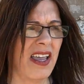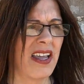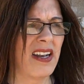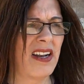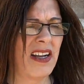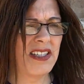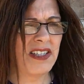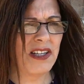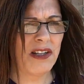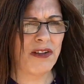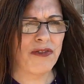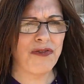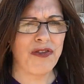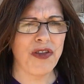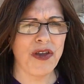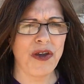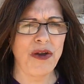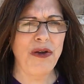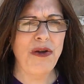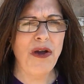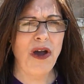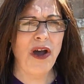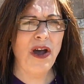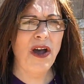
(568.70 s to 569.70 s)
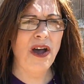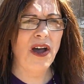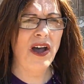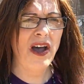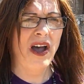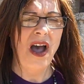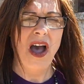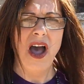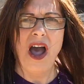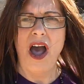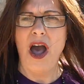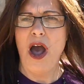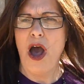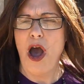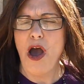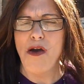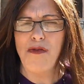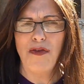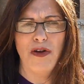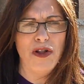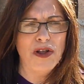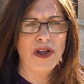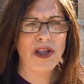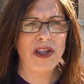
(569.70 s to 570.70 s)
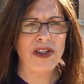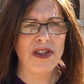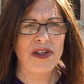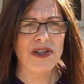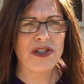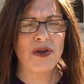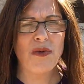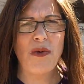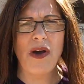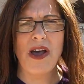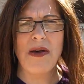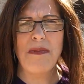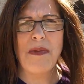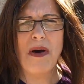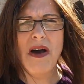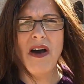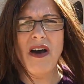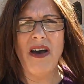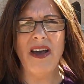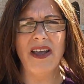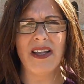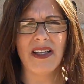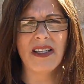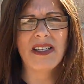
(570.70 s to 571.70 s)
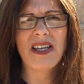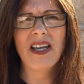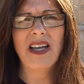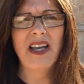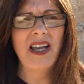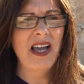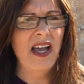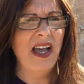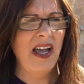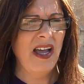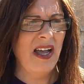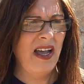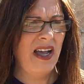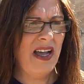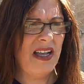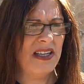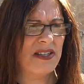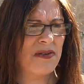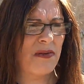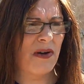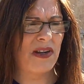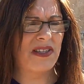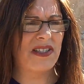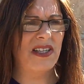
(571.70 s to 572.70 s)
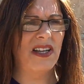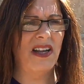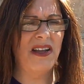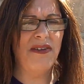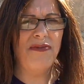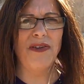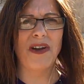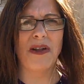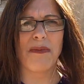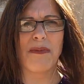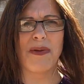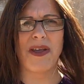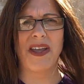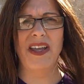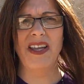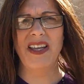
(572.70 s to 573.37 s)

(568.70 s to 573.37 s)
A nice little view overlooking the square behind. That's quite delightful up